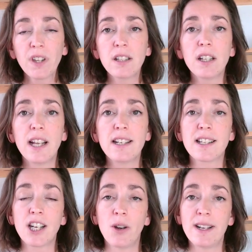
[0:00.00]
The
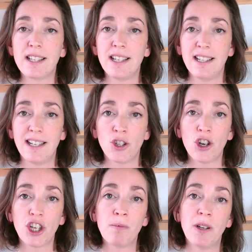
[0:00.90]
latest OECD
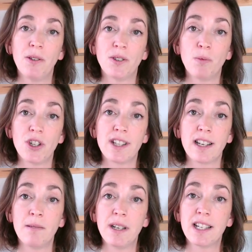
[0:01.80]
document, which is
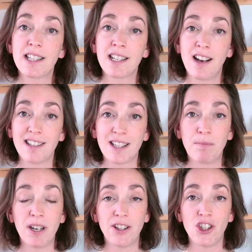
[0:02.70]
going to be
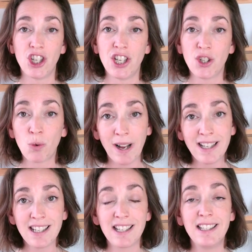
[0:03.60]
discussed by the
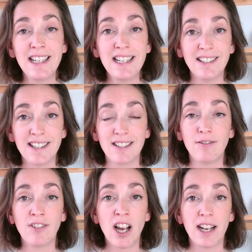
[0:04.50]
G20 leaders
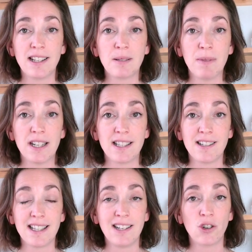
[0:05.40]
and finance
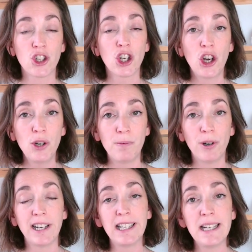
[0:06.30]
ministers in
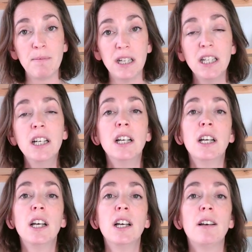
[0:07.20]
October in Lima,
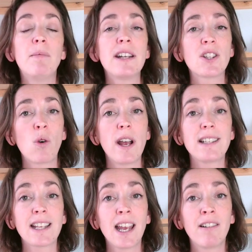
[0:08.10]
makes quite
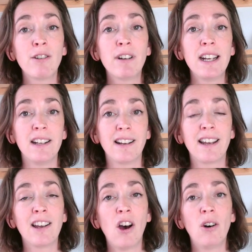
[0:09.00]
scary reading.
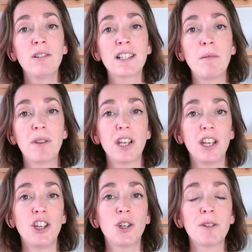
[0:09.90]
It holds up the
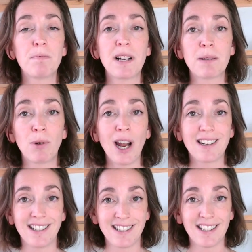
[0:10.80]
EU as best
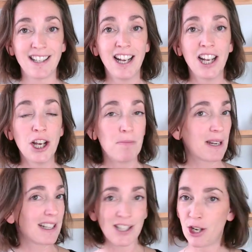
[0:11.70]
practice
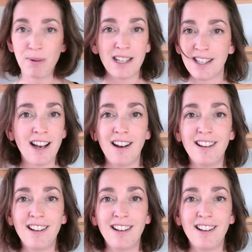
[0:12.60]
because nobody's yet